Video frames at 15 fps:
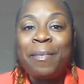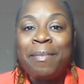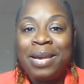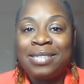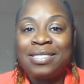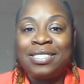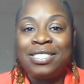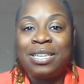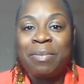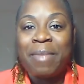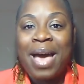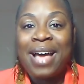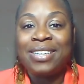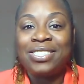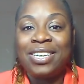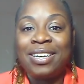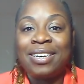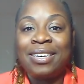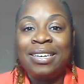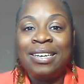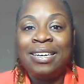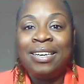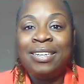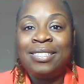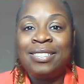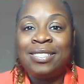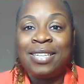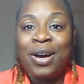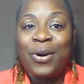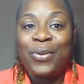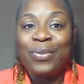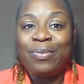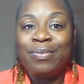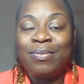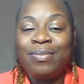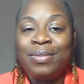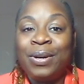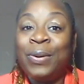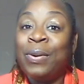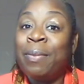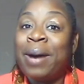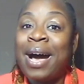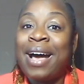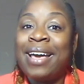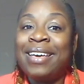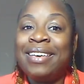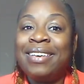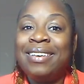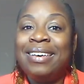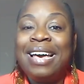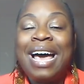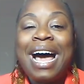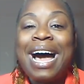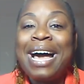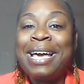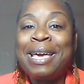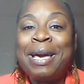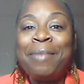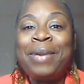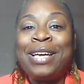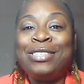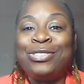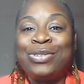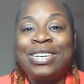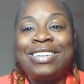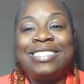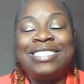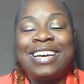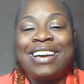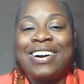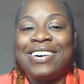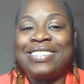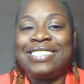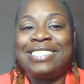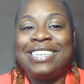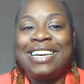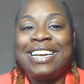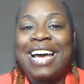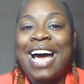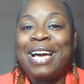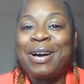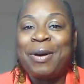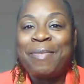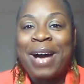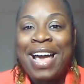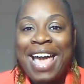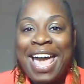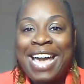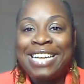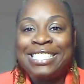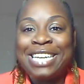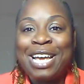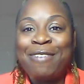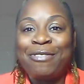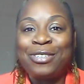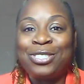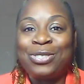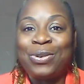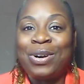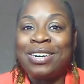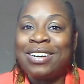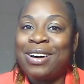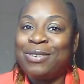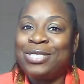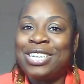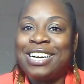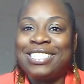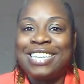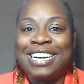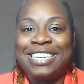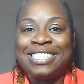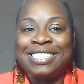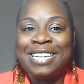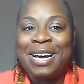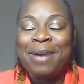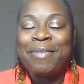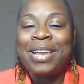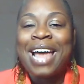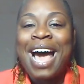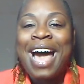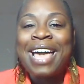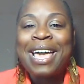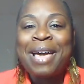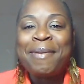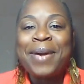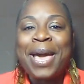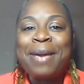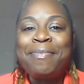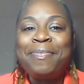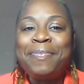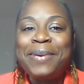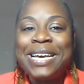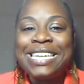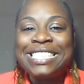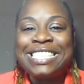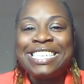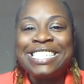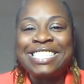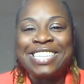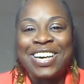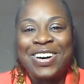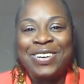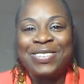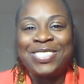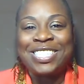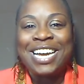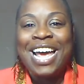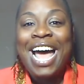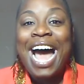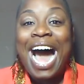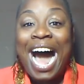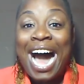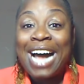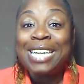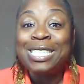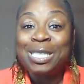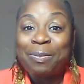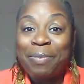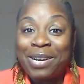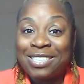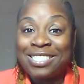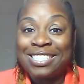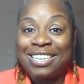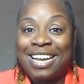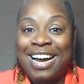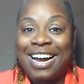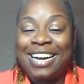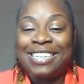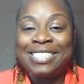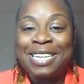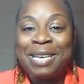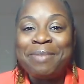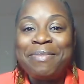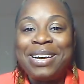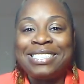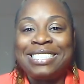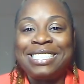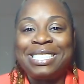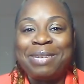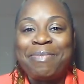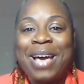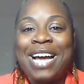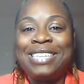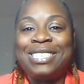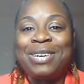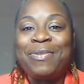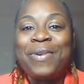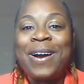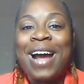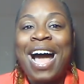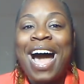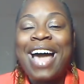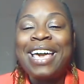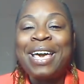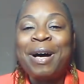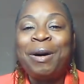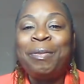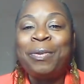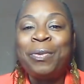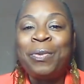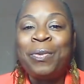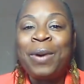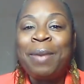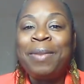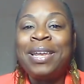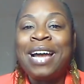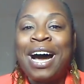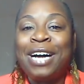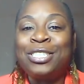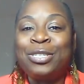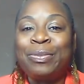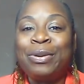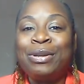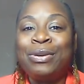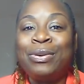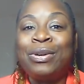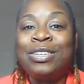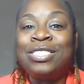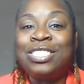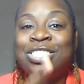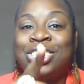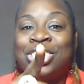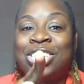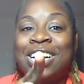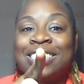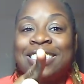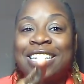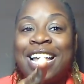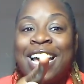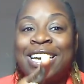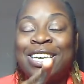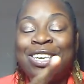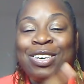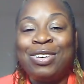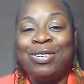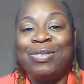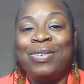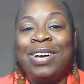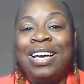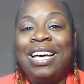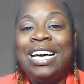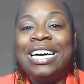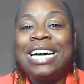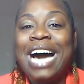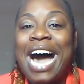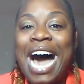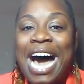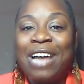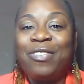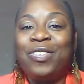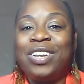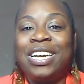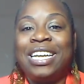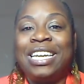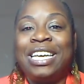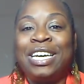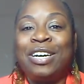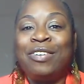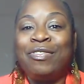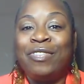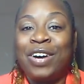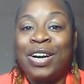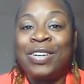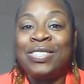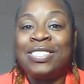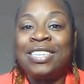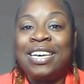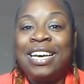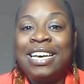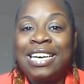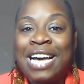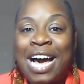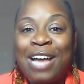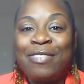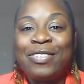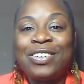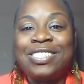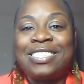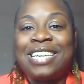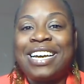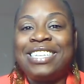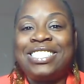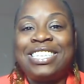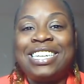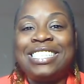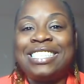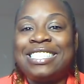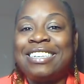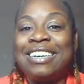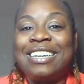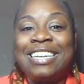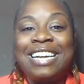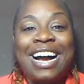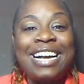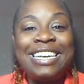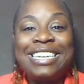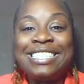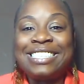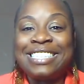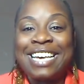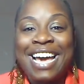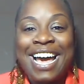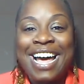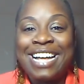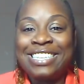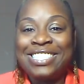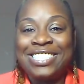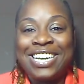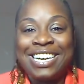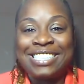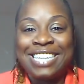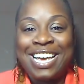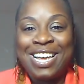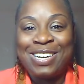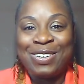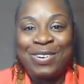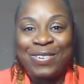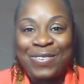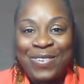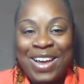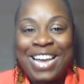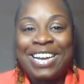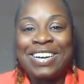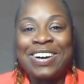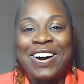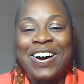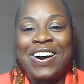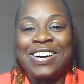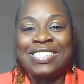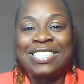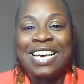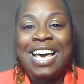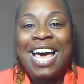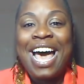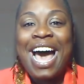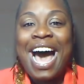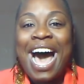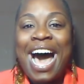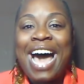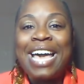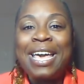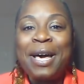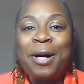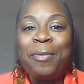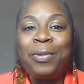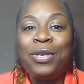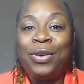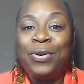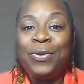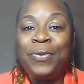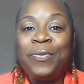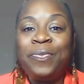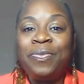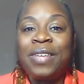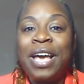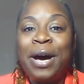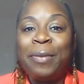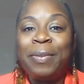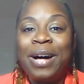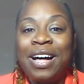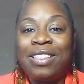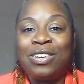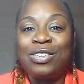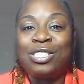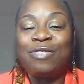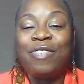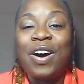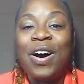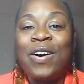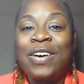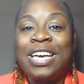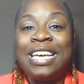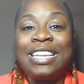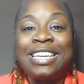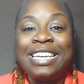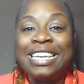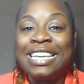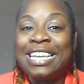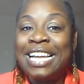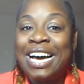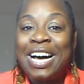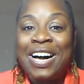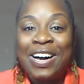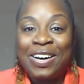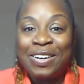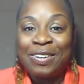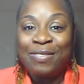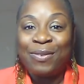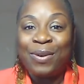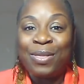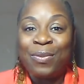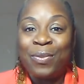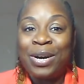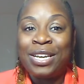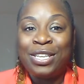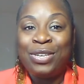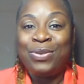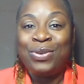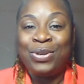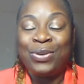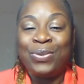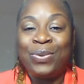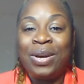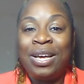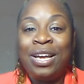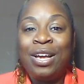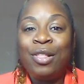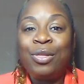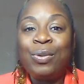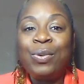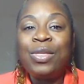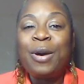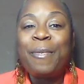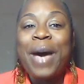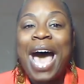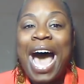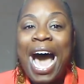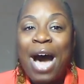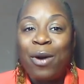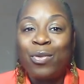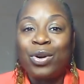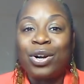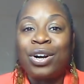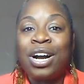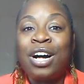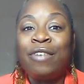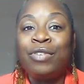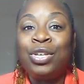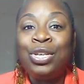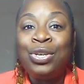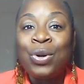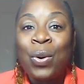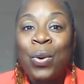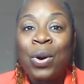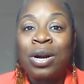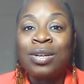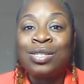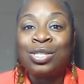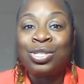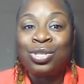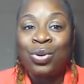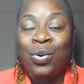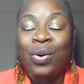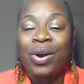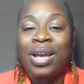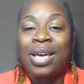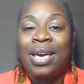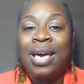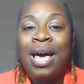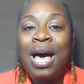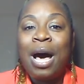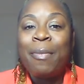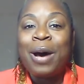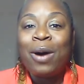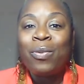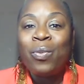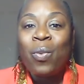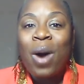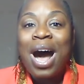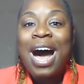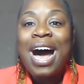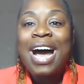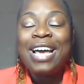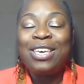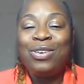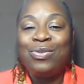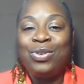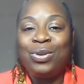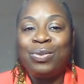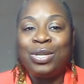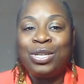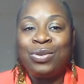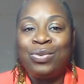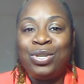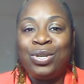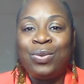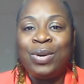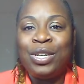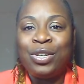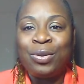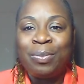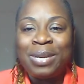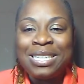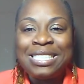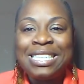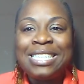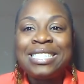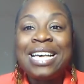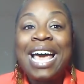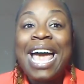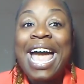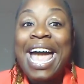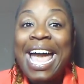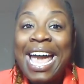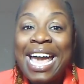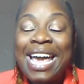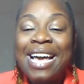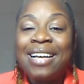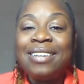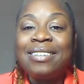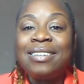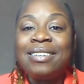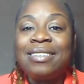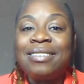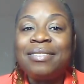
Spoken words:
messaging magic. So, who am I? I am Andrieka J. Austin. I go by AJ for short, Coach AJ to some, and I am a business coach. I specialize in messaging magic, where I help women entrepreneurs just like you confidently convert conversations to clients, cash checks, and credit cards. I help you help others fall in love with what you do through the power of your story about why you do what you do in your business, and